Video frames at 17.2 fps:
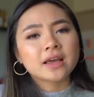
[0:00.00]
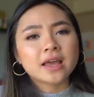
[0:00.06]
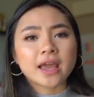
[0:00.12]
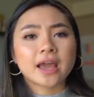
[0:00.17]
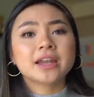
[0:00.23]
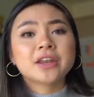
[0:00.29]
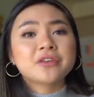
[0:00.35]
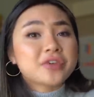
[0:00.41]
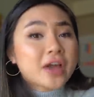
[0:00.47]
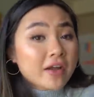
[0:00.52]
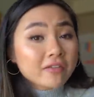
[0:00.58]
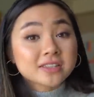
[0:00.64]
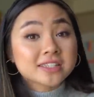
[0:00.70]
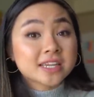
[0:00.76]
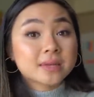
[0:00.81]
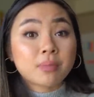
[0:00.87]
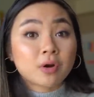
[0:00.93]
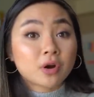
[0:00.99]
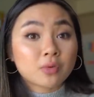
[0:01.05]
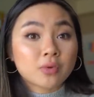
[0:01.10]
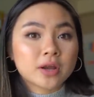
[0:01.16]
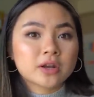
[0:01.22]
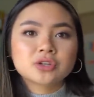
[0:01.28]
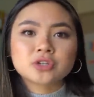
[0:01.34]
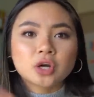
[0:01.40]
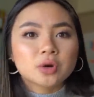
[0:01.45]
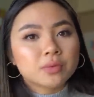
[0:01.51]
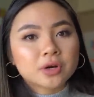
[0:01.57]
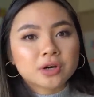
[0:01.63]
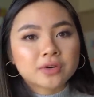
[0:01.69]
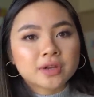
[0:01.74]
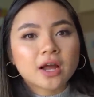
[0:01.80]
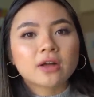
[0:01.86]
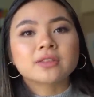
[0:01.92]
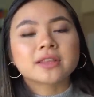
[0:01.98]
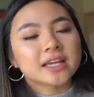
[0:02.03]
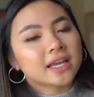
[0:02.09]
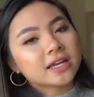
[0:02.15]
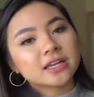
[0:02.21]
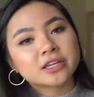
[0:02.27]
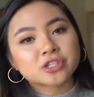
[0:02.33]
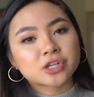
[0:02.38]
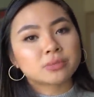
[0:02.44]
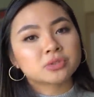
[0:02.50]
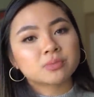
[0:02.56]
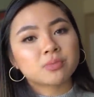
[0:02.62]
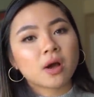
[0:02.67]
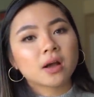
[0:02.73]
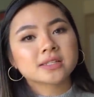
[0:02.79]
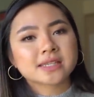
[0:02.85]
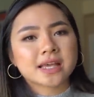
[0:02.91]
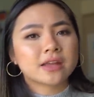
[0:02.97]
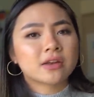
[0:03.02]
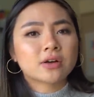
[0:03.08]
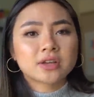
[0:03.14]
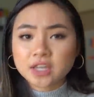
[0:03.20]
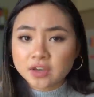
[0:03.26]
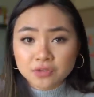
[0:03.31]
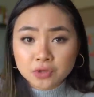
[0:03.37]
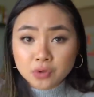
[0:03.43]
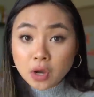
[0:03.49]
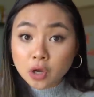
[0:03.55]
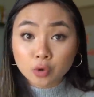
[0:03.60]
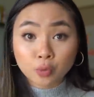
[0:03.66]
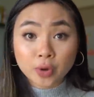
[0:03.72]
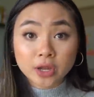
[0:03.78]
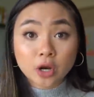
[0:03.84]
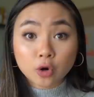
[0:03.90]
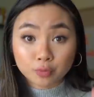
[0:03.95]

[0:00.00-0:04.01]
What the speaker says: And if you haven't seen part one, don't worry, I'll link it in the description box and I'll give you a quick